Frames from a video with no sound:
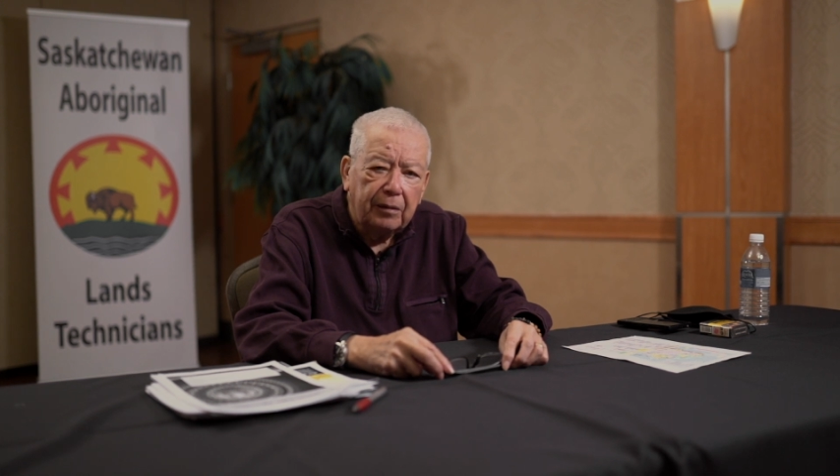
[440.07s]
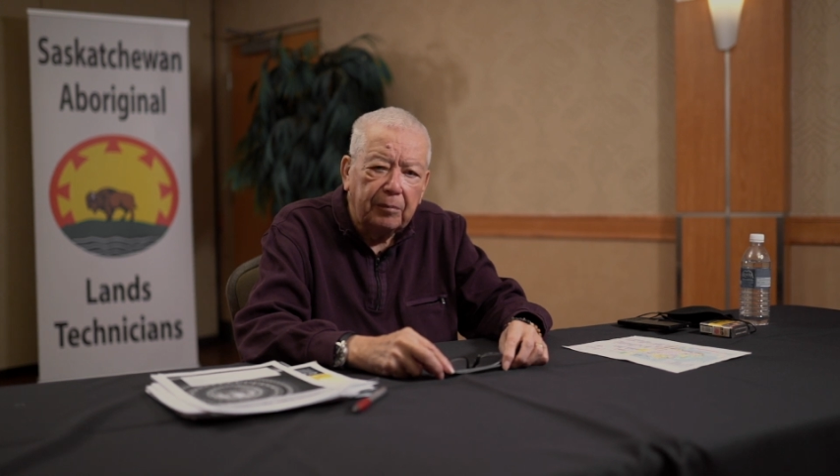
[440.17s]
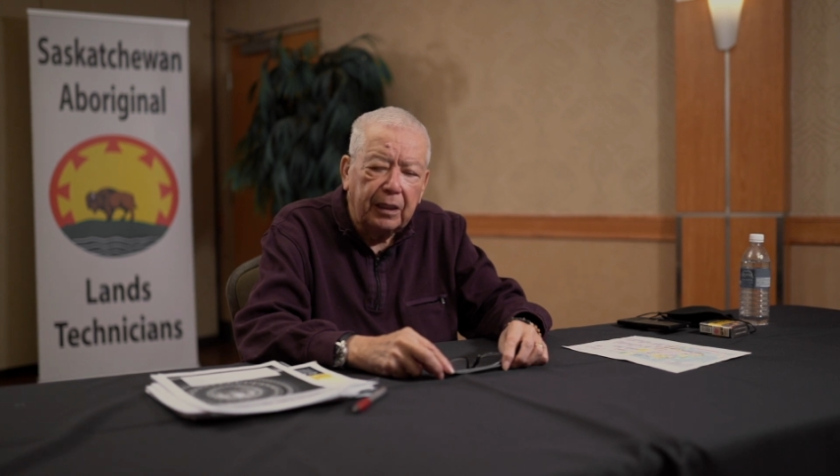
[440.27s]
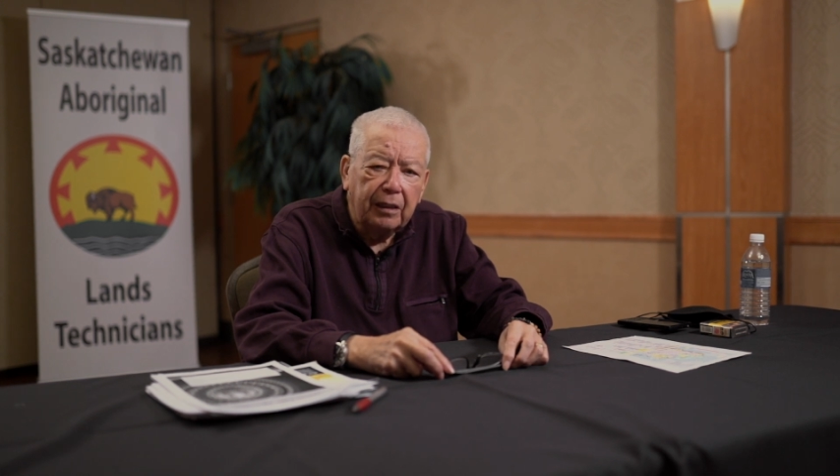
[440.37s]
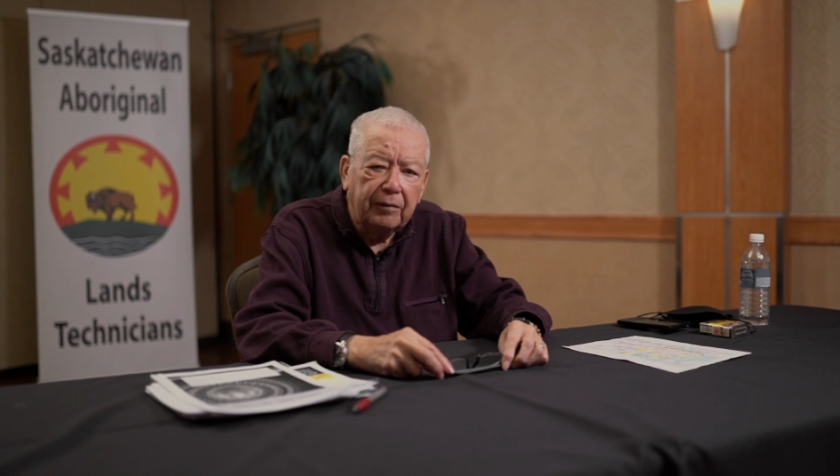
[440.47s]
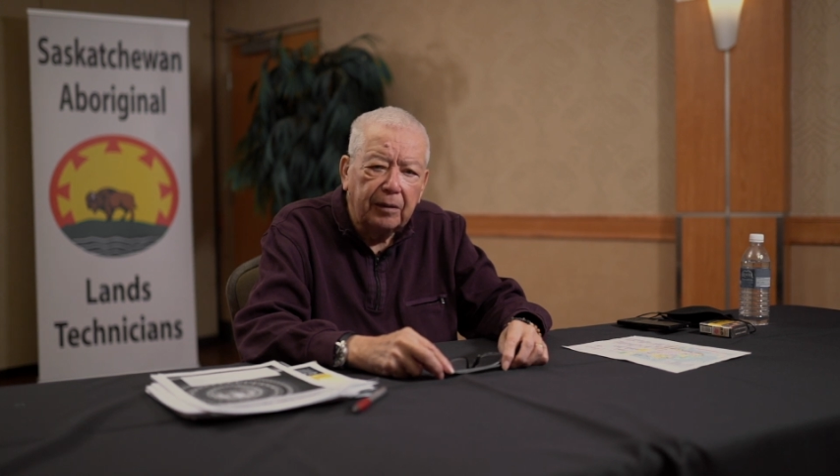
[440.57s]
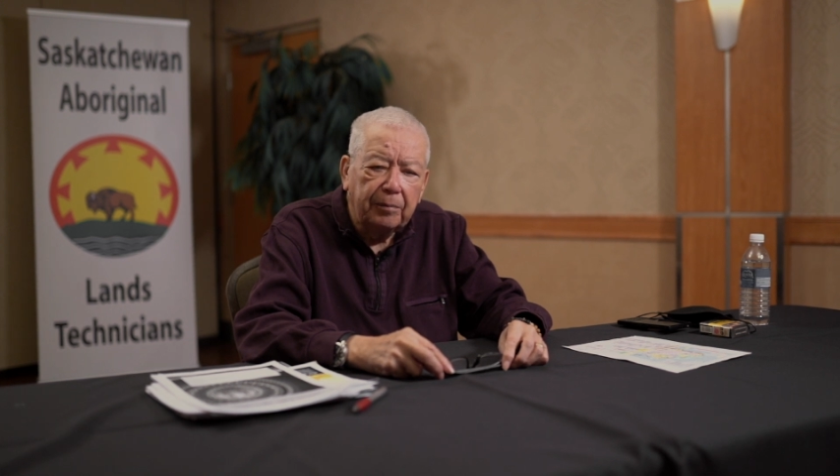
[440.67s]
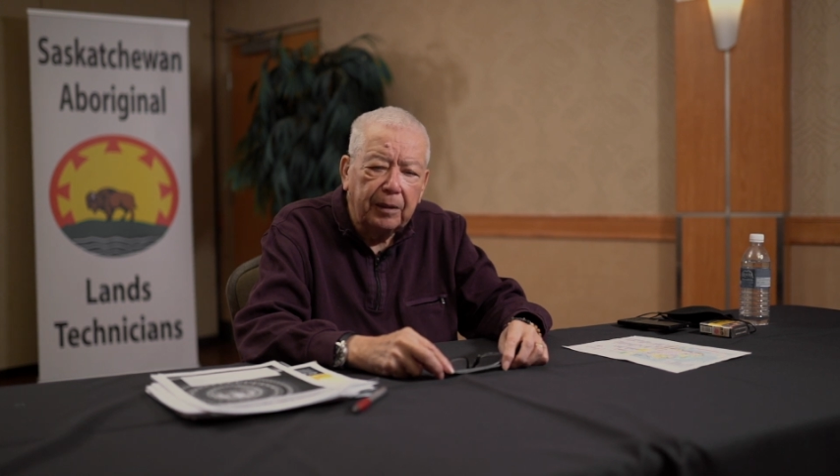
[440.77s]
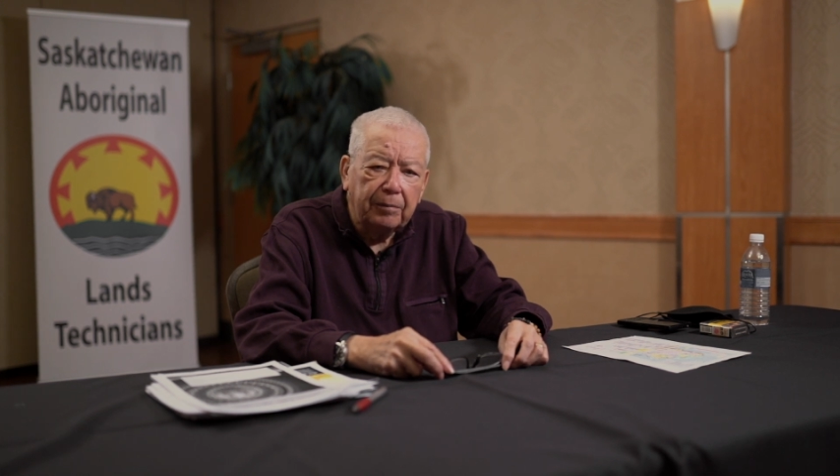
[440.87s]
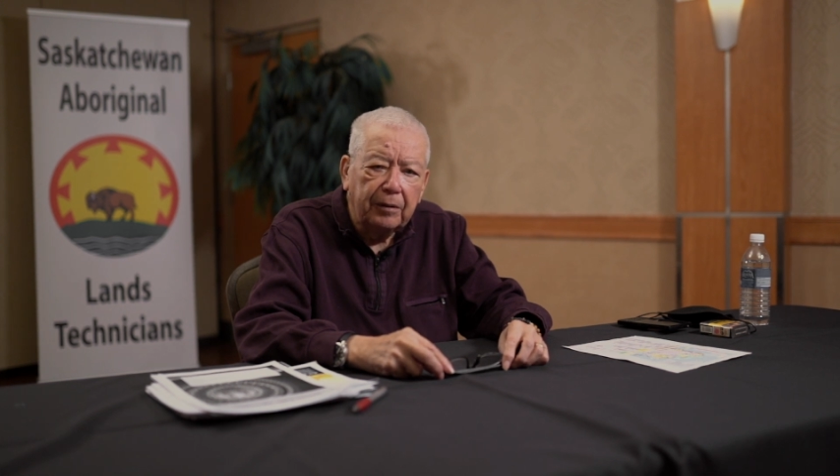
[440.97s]
many of our
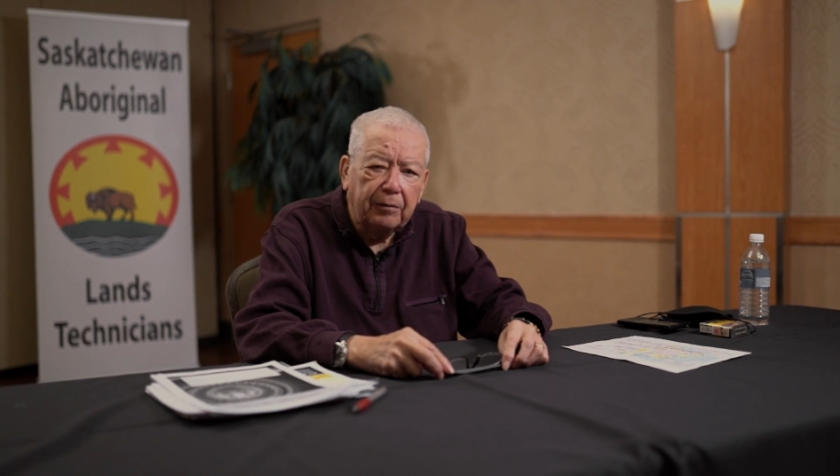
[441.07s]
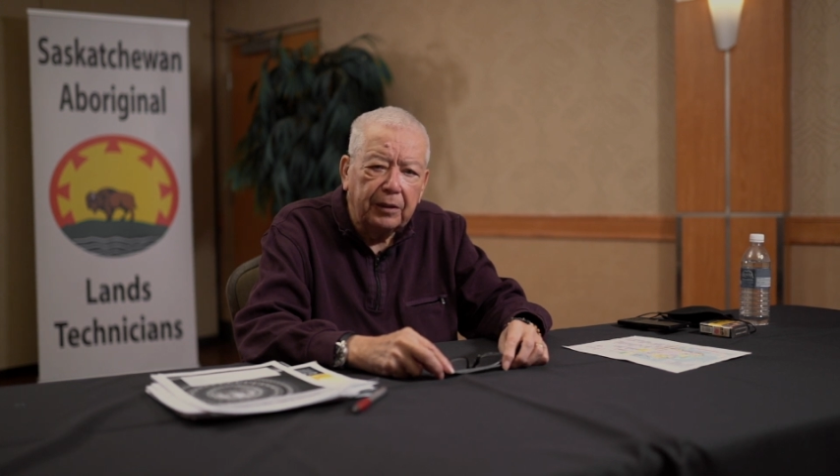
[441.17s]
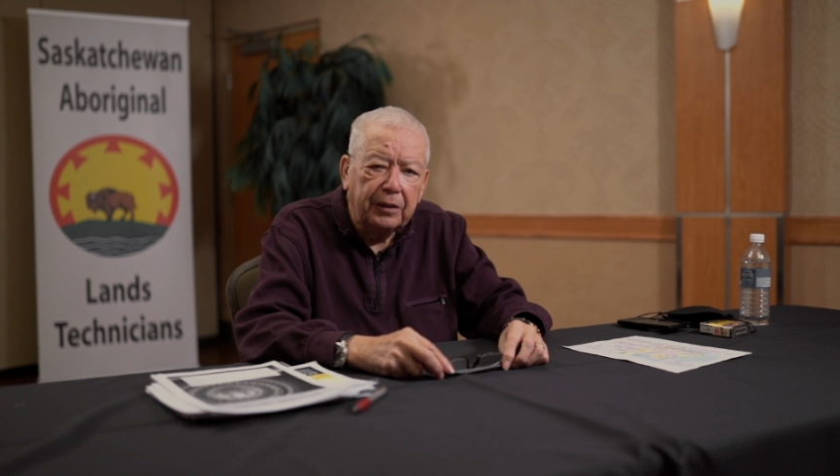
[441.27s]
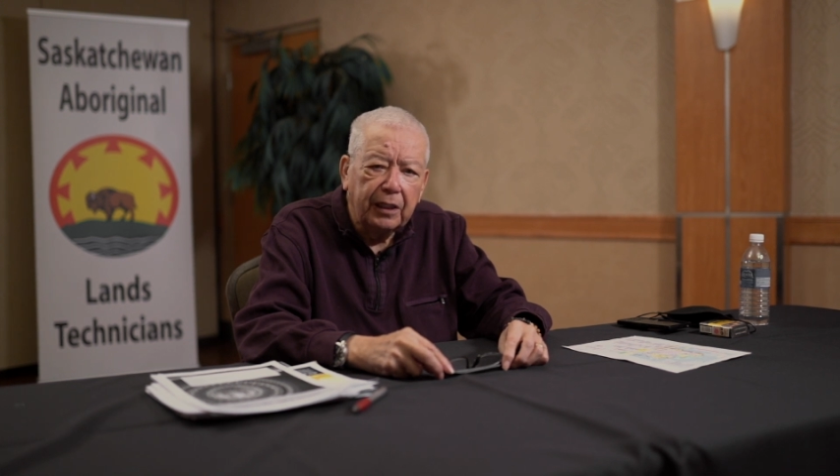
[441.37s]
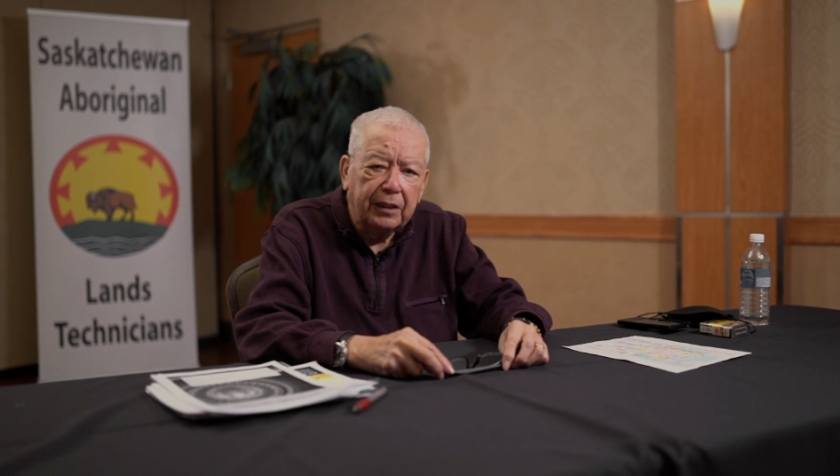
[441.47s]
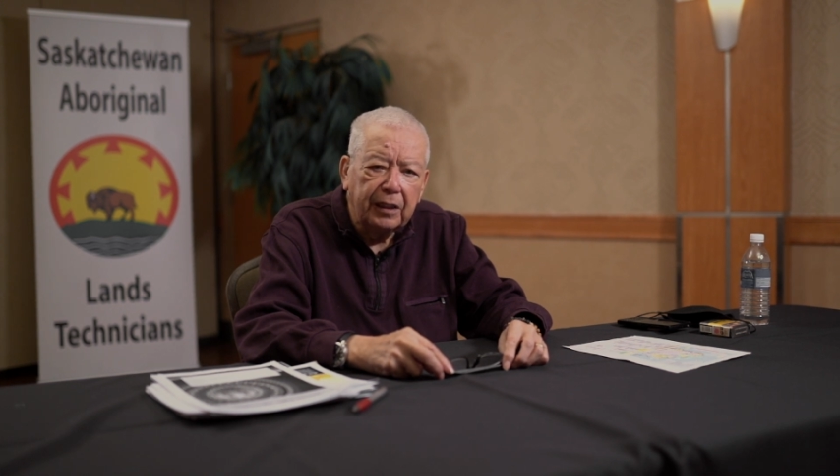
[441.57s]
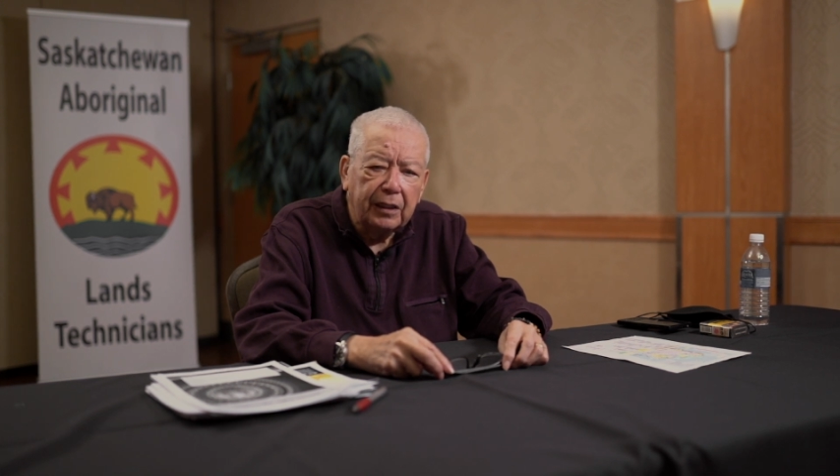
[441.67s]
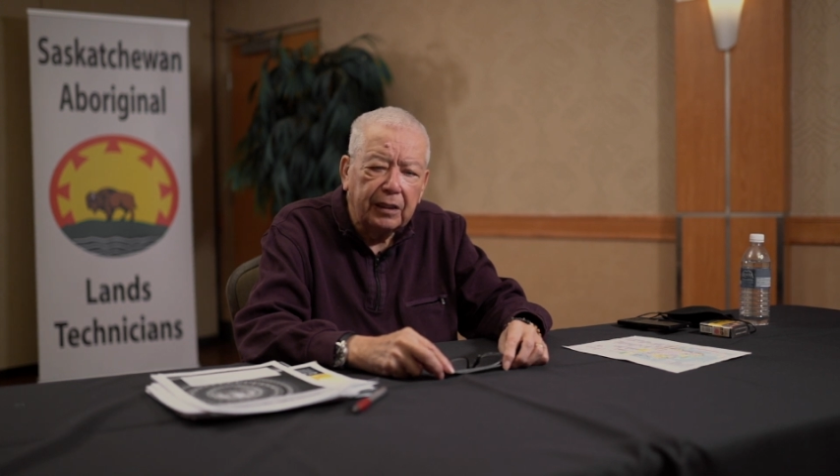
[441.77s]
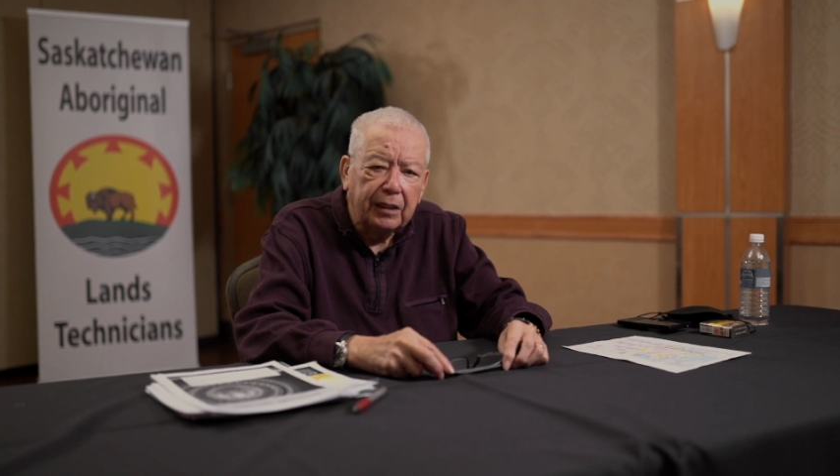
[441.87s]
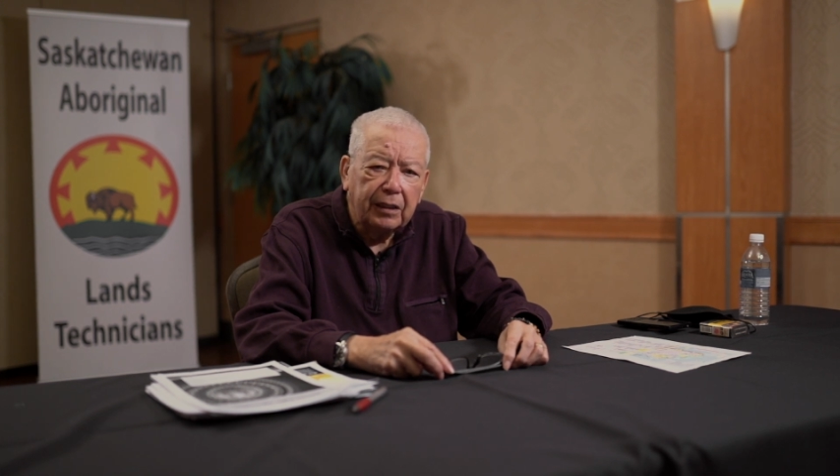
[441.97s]
people rejecting